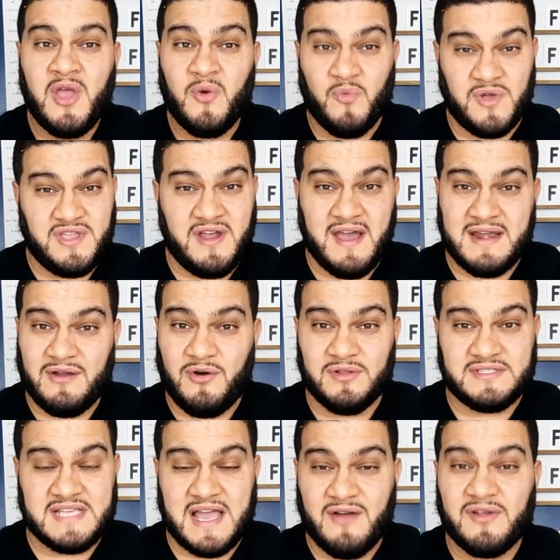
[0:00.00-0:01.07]
When you're at a
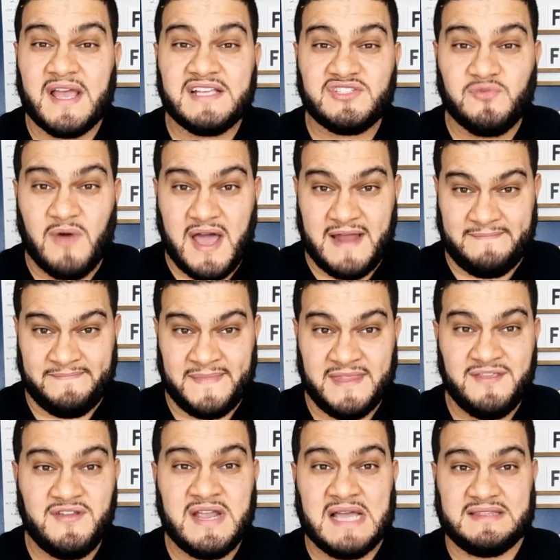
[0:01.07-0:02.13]
hotel, guess what?
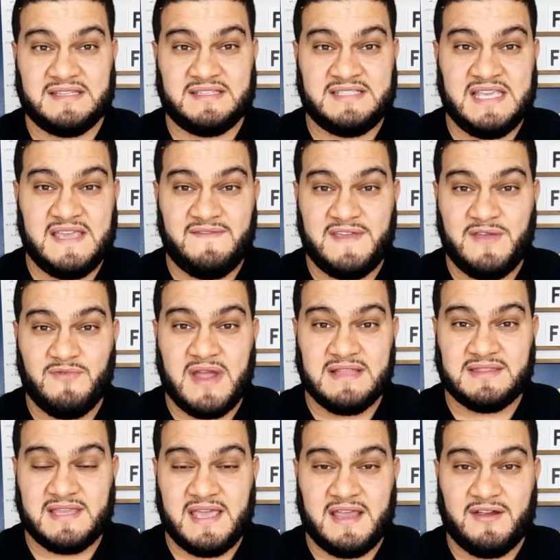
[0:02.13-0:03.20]
You got the TV right
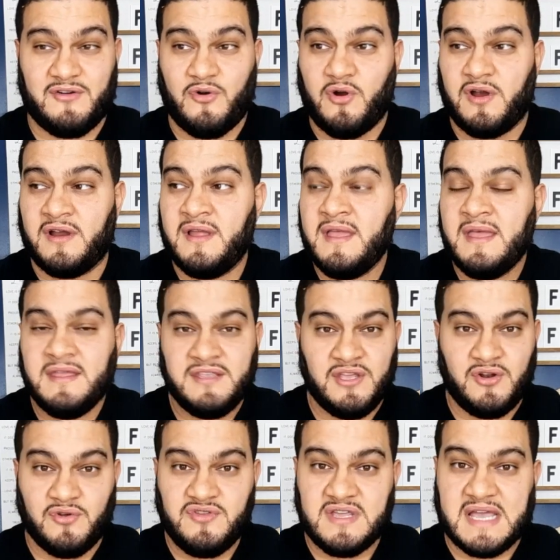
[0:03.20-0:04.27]
there, or you
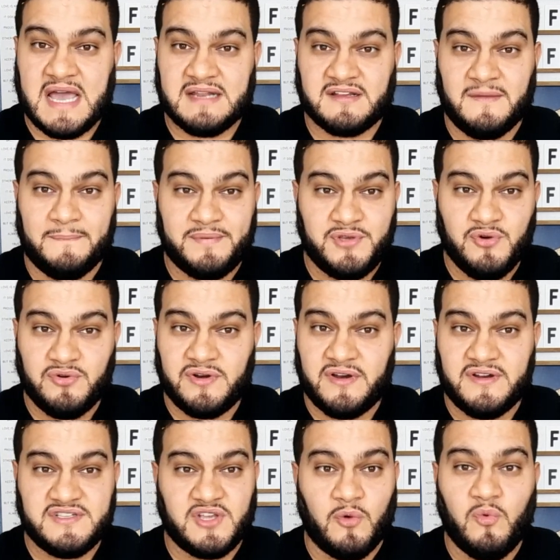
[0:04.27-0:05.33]
know, you got
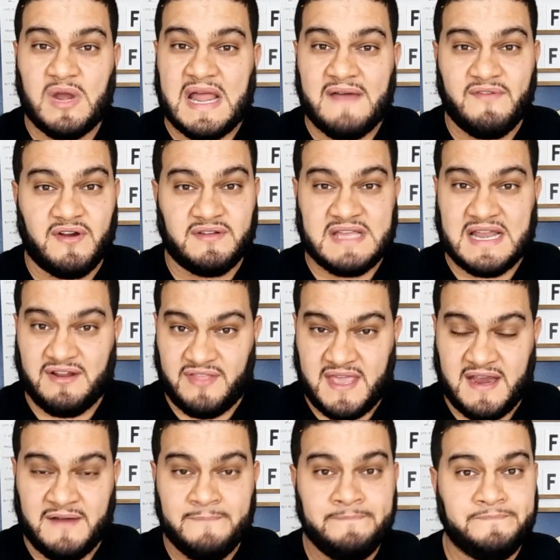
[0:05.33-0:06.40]
computers or whatever that are there.